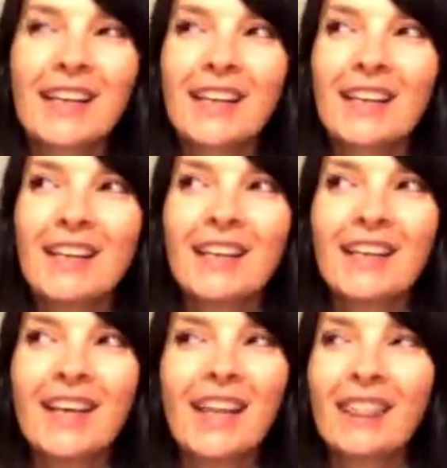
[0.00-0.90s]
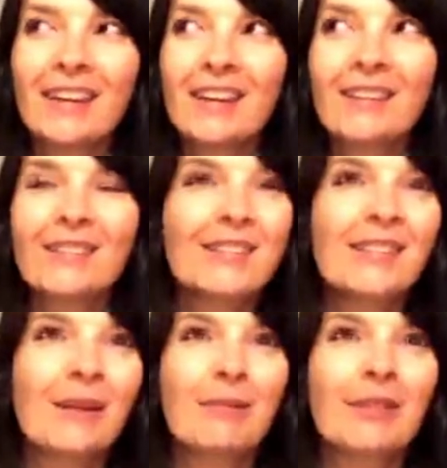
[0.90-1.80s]
it is. I love a
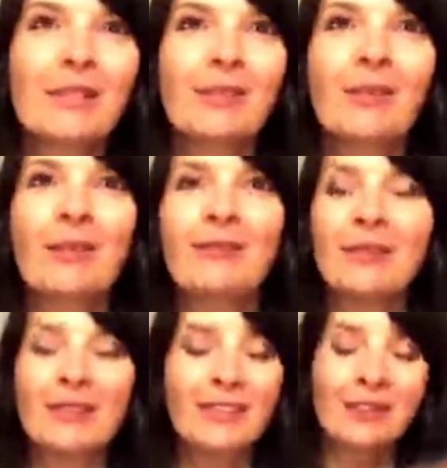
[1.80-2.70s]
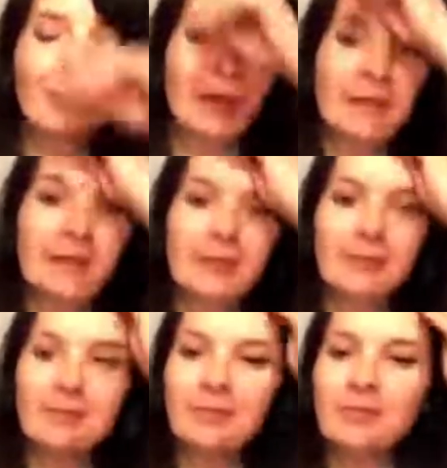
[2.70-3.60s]
summer storm. It's the best.
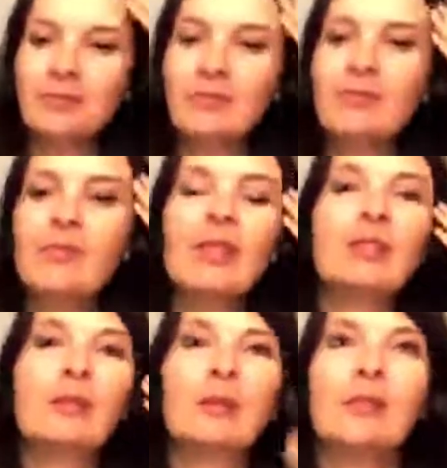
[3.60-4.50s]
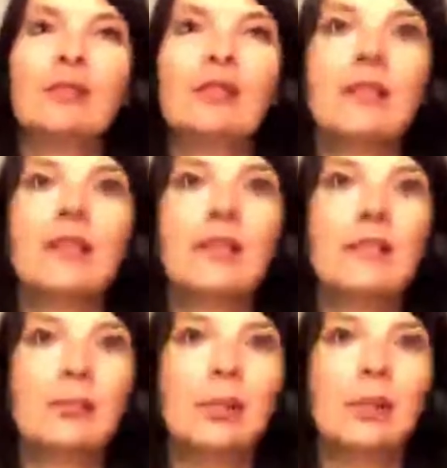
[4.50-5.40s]
So this
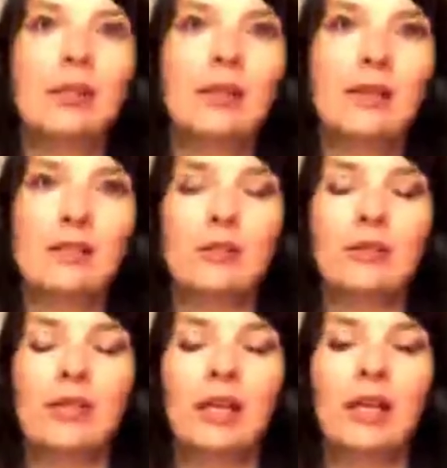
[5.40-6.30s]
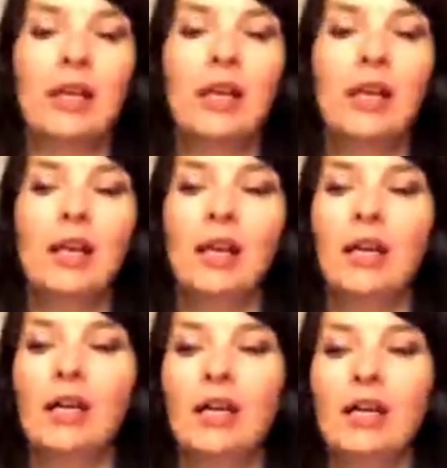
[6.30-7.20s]
next week, next Thursday,
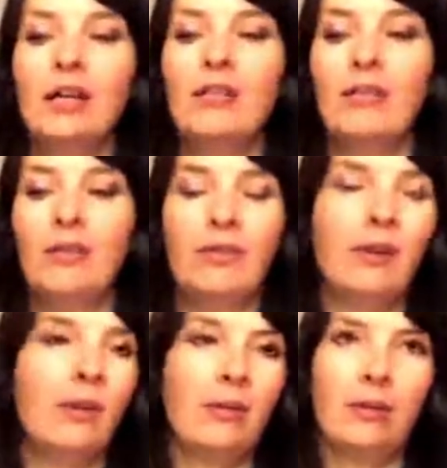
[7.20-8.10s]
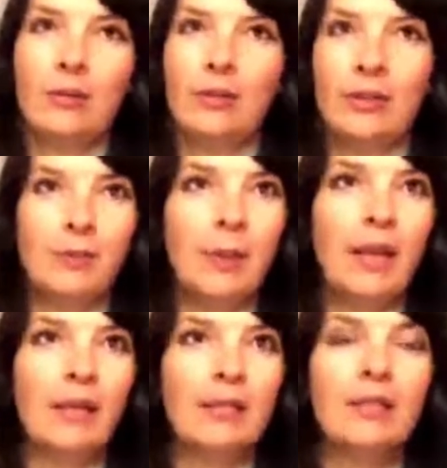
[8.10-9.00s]
if all goes as
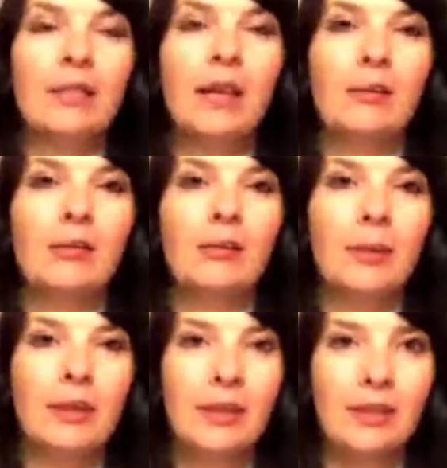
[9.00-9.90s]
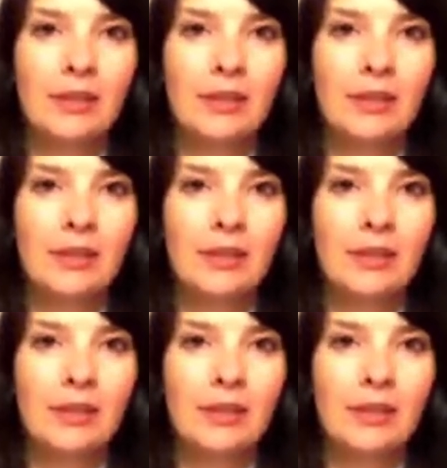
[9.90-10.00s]
planned, I will be